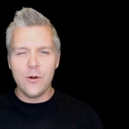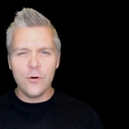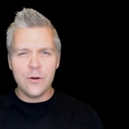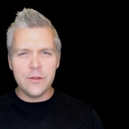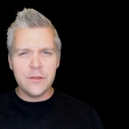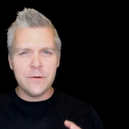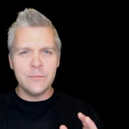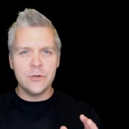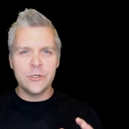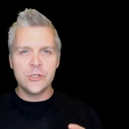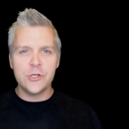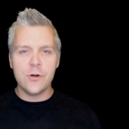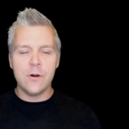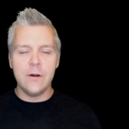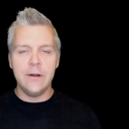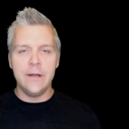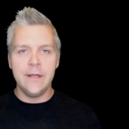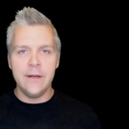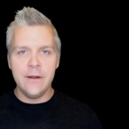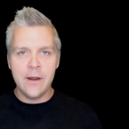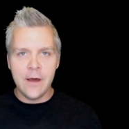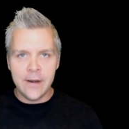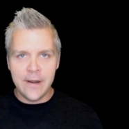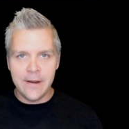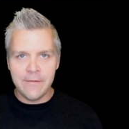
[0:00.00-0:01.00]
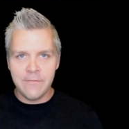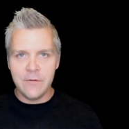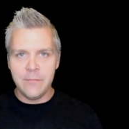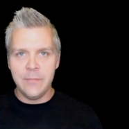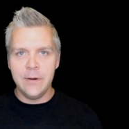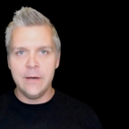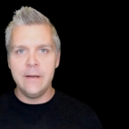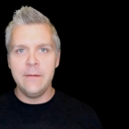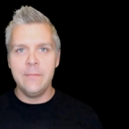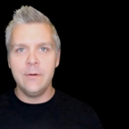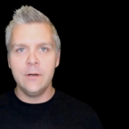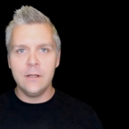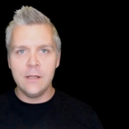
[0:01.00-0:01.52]
or the majority, not
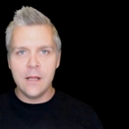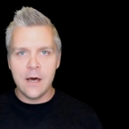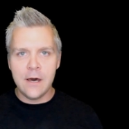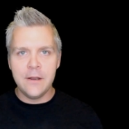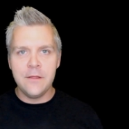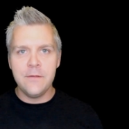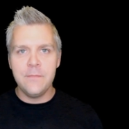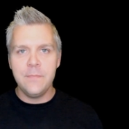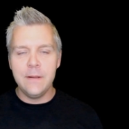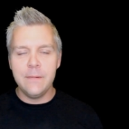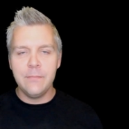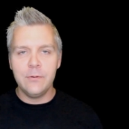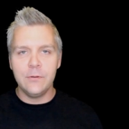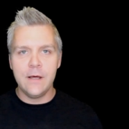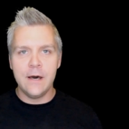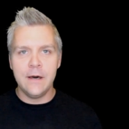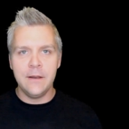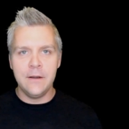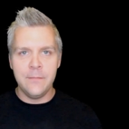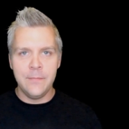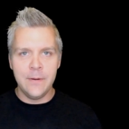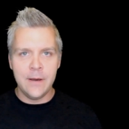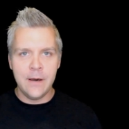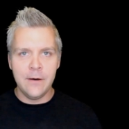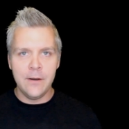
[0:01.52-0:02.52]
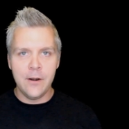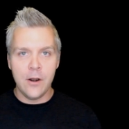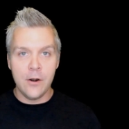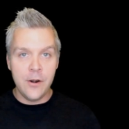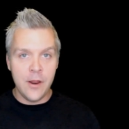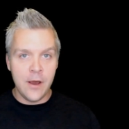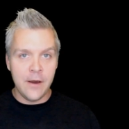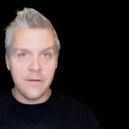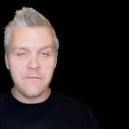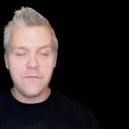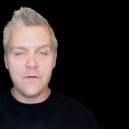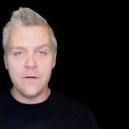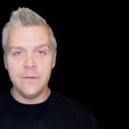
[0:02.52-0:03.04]
everybody, but a lot of the people out and about are
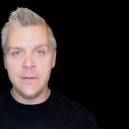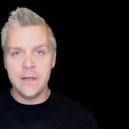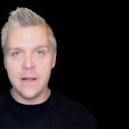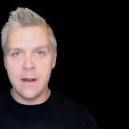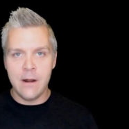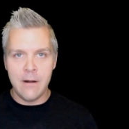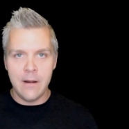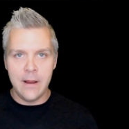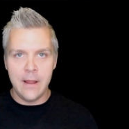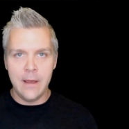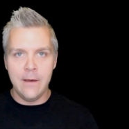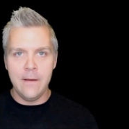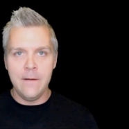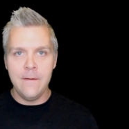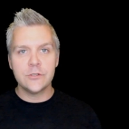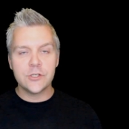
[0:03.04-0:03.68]
not from the area.